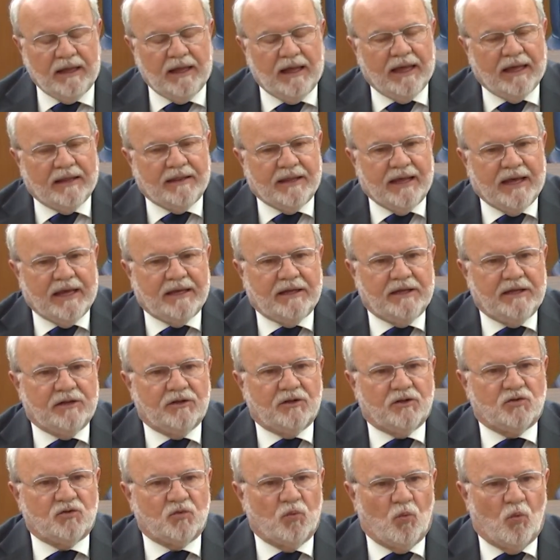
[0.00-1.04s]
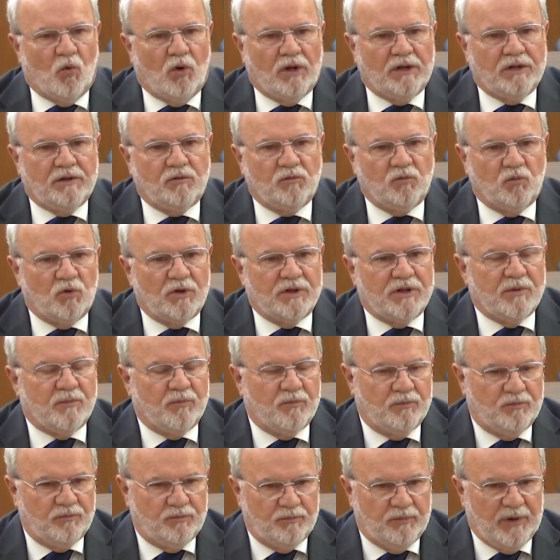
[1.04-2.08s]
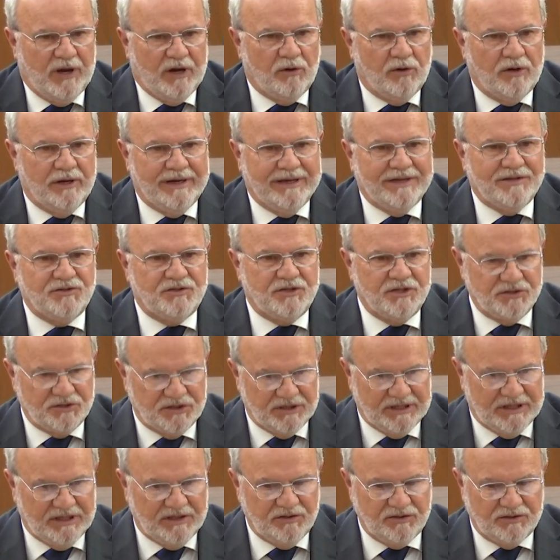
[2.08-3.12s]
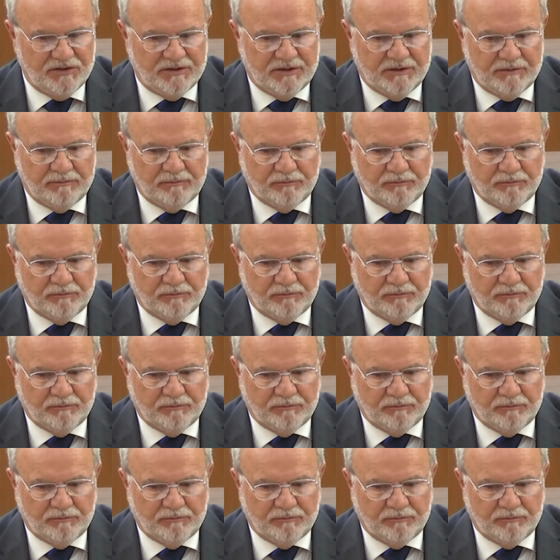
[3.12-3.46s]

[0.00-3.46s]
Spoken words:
And that is one where the parent is deceased.